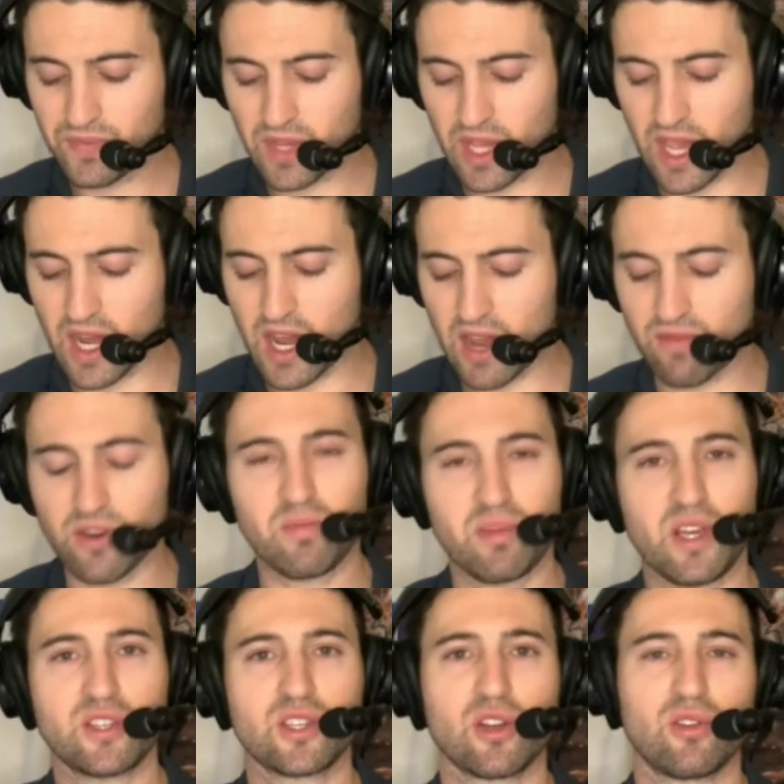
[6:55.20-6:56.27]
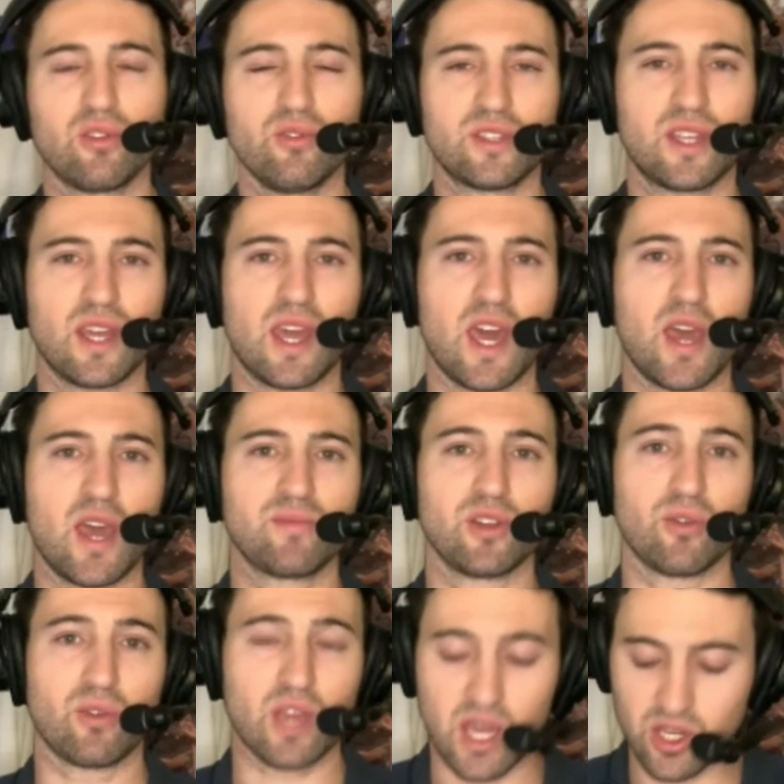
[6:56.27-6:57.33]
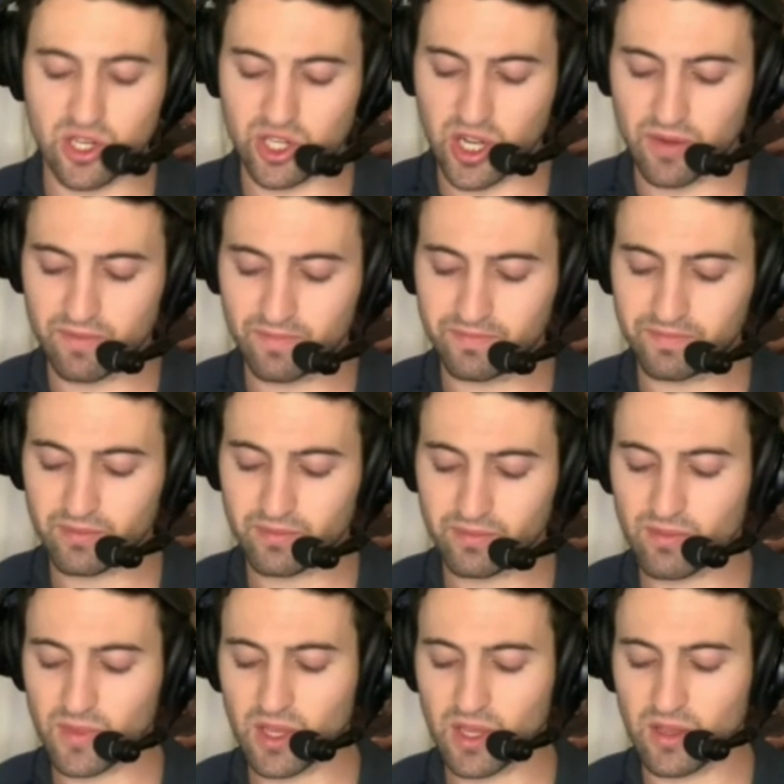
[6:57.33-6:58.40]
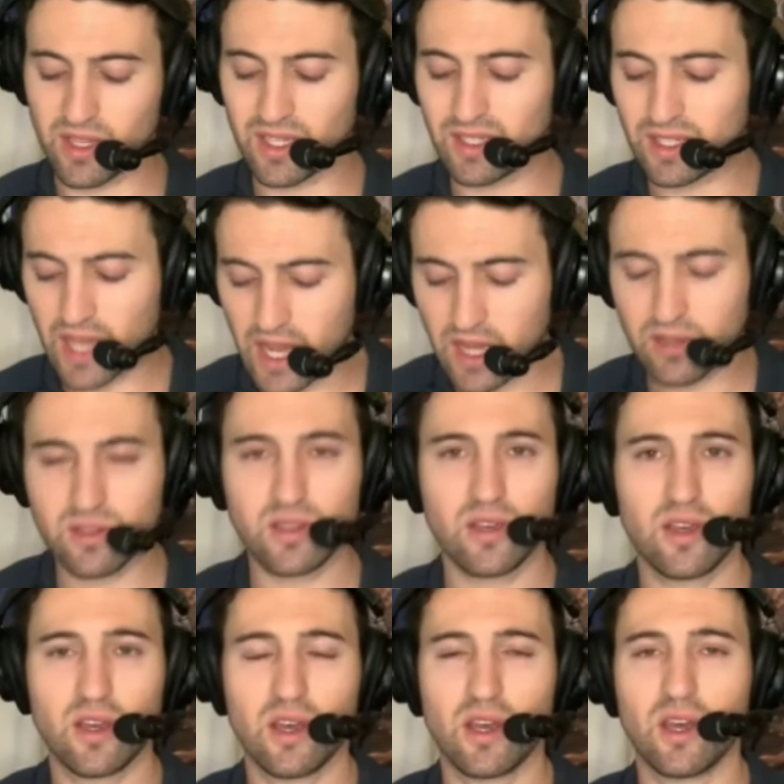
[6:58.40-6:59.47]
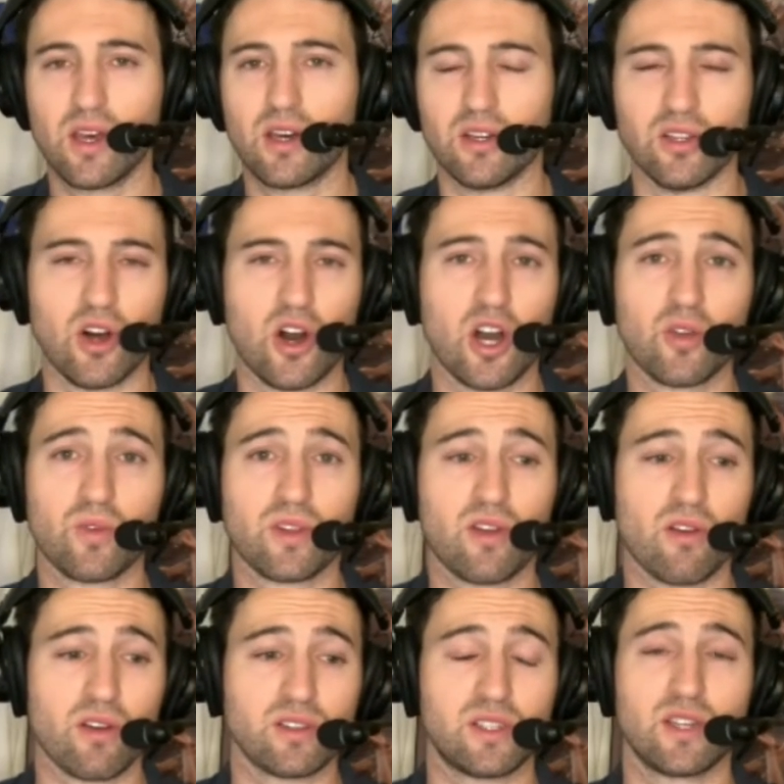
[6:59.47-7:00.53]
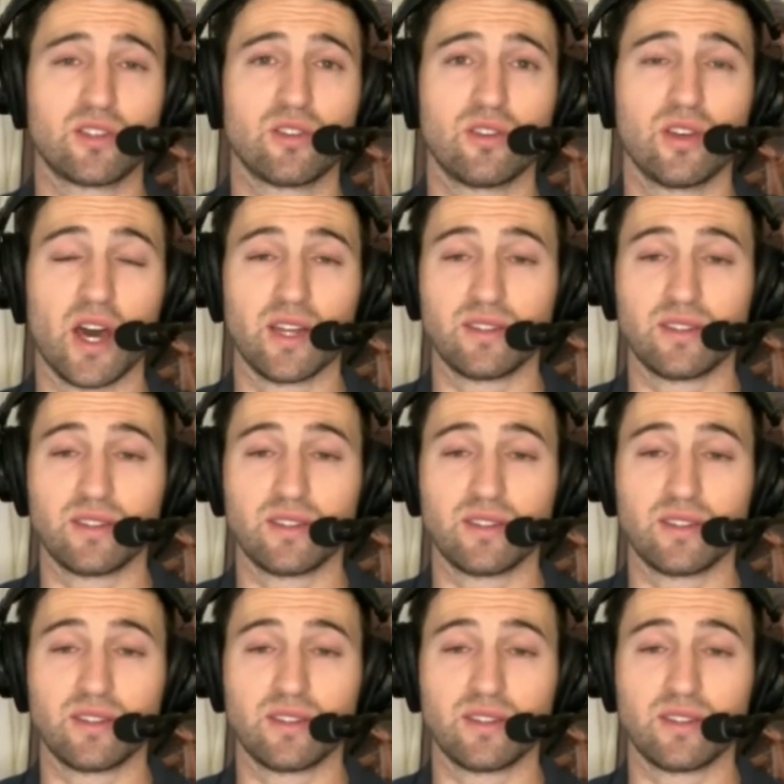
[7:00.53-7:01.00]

And every piece includes the game's location, the date, along with Curry's dig uh,